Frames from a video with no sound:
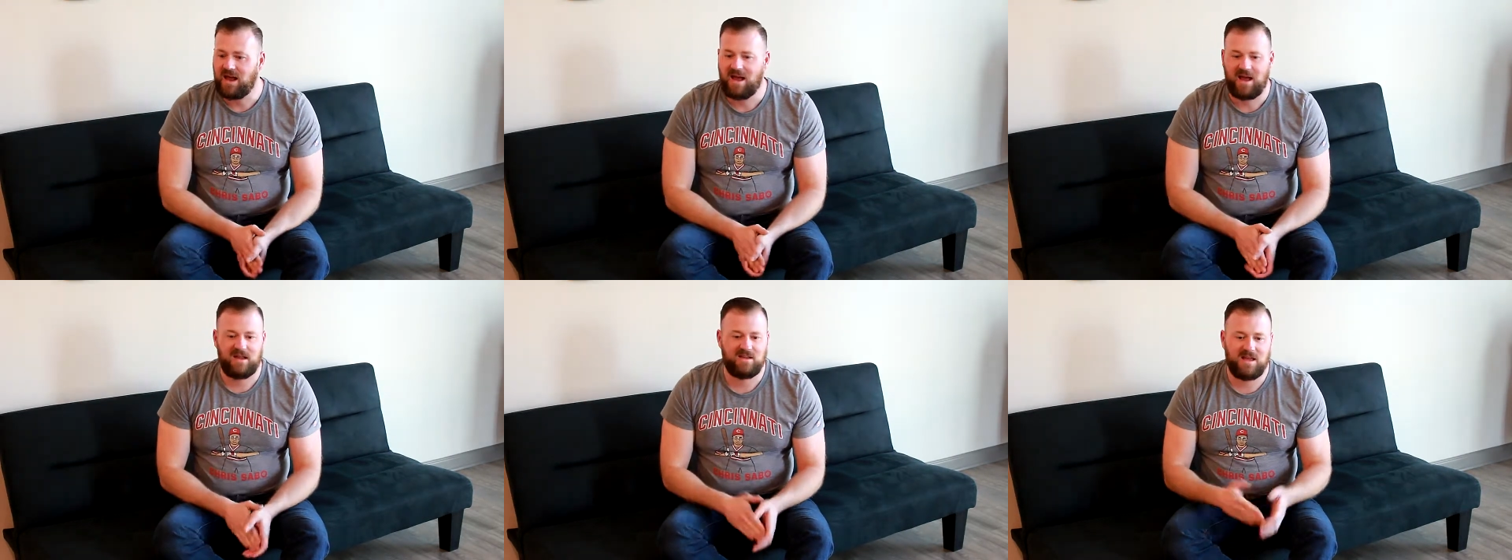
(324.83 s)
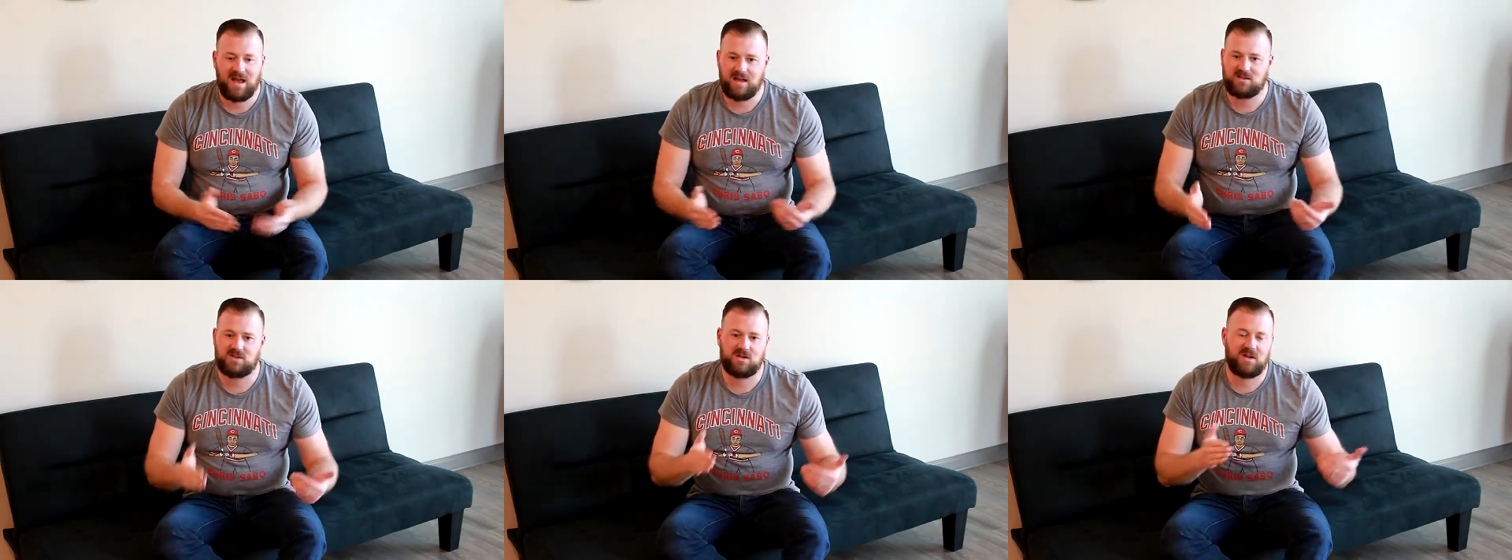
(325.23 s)
And
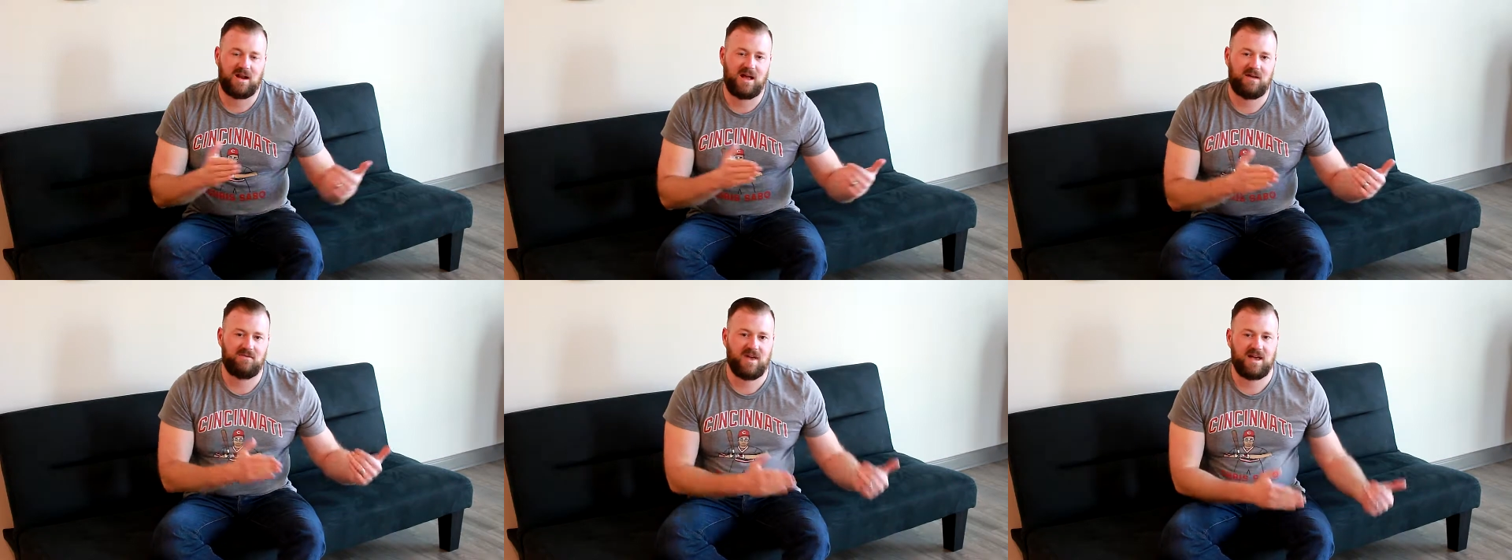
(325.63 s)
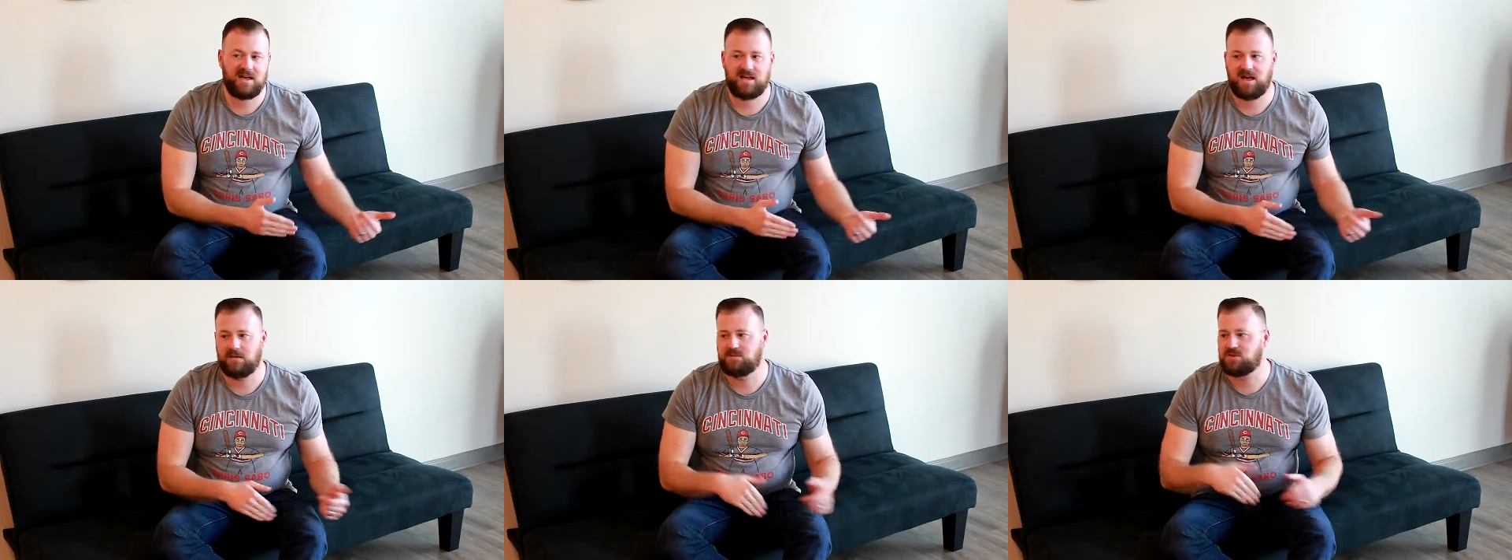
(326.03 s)
yes, you're going to have
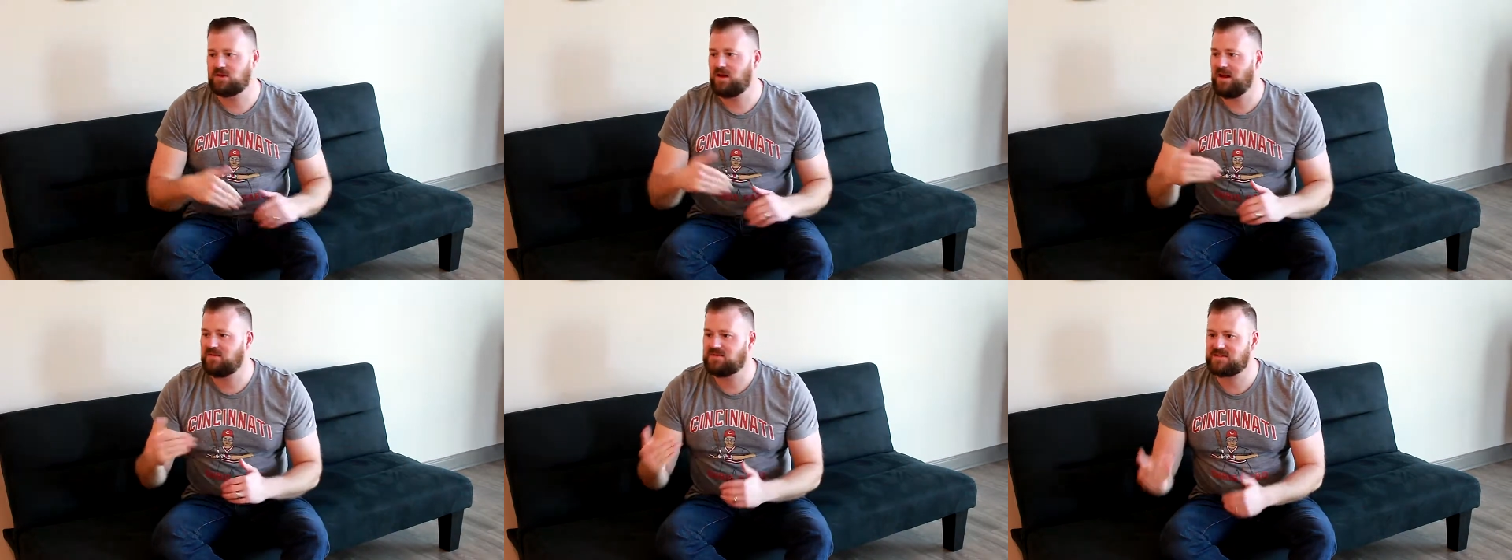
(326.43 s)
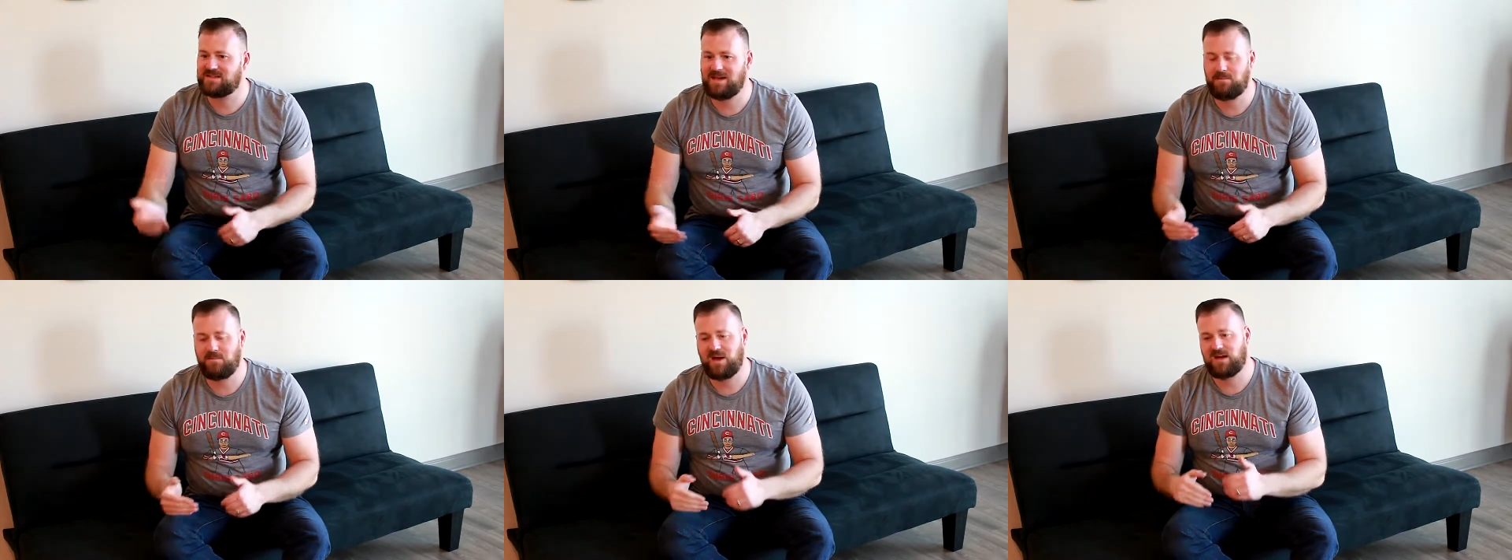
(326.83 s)
hiccups, you're going to have
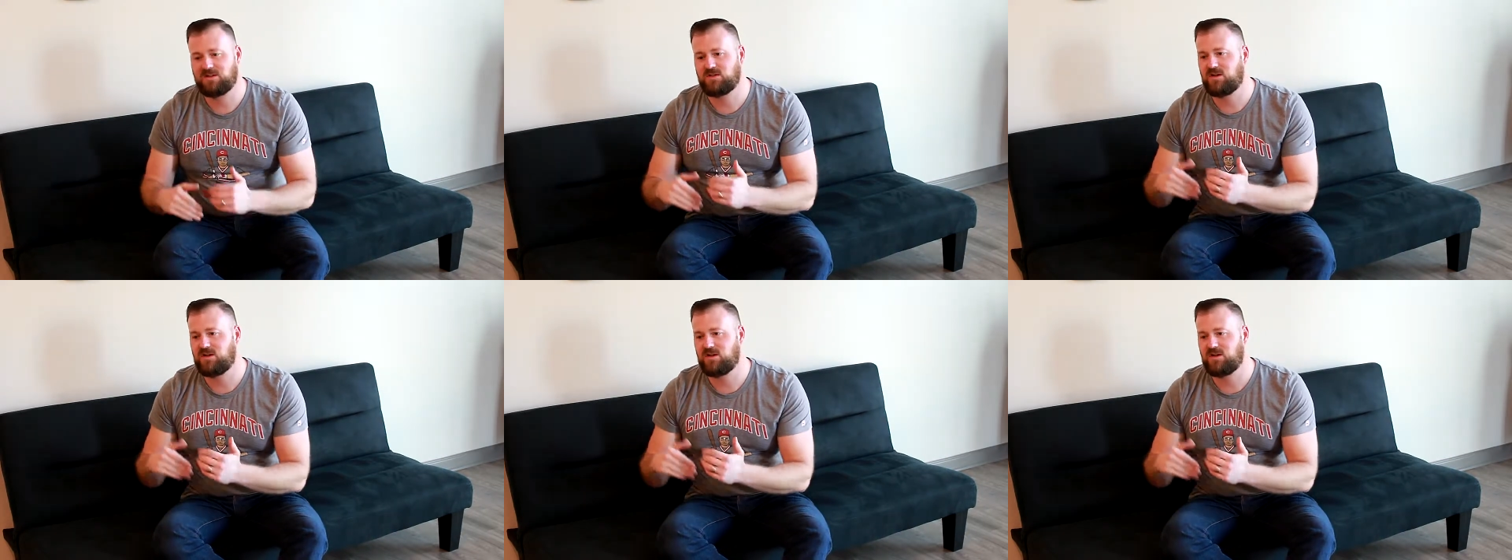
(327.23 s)
setbacks,